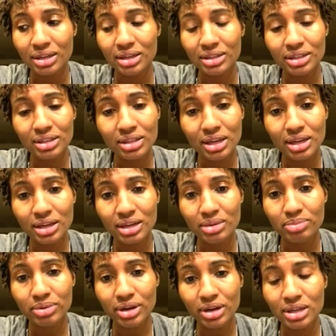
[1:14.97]
Uh, just like
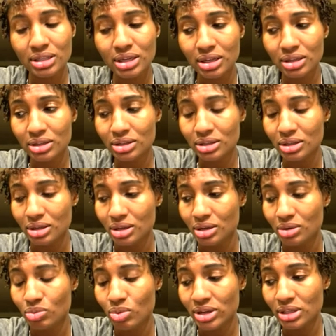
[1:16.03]
uh, Breonna Taylor's
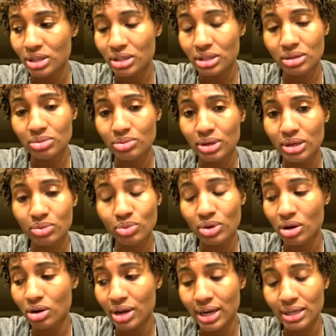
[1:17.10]
wasn't until we, we
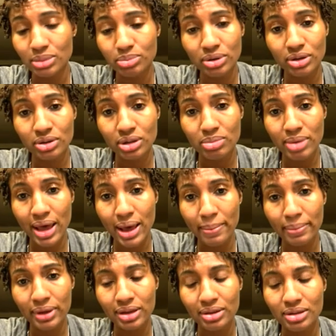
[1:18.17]
all had to put on the
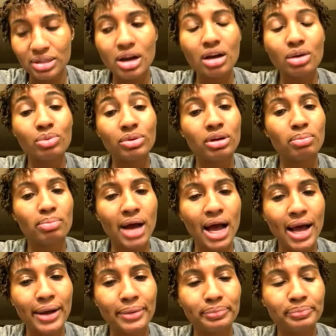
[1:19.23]
map. And talking with her
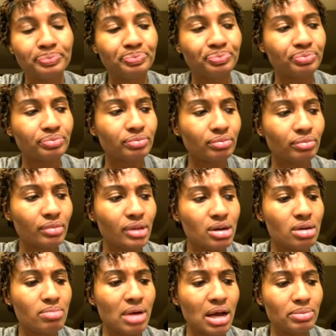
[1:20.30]
mom,
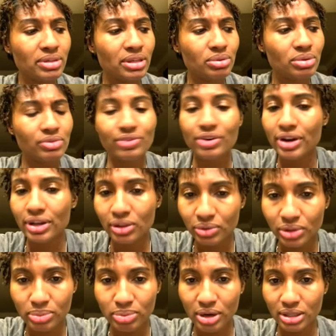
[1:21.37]
her mom said it was a very
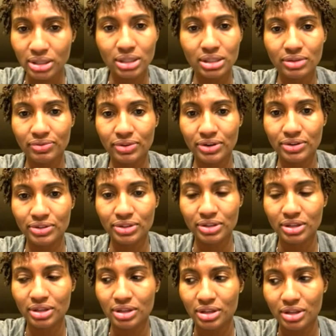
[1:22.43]
lonely process at first.
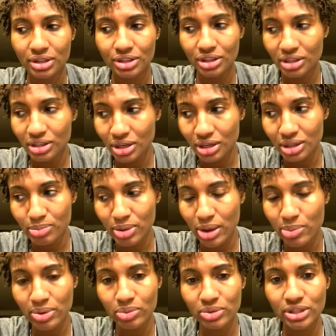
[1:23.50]
She said in the
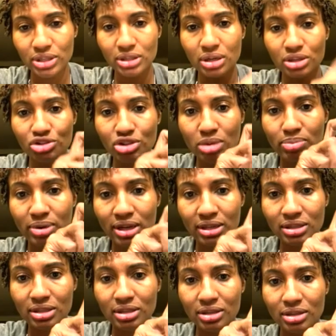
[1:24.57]
paper it was just drug
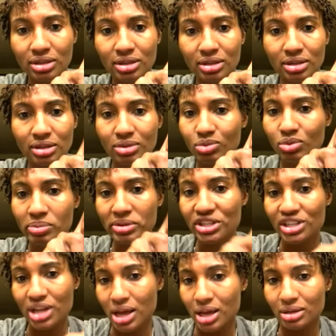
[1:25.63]
bust, woman
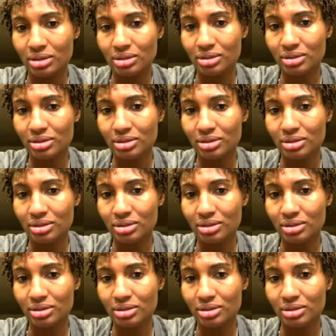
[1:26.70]
shot.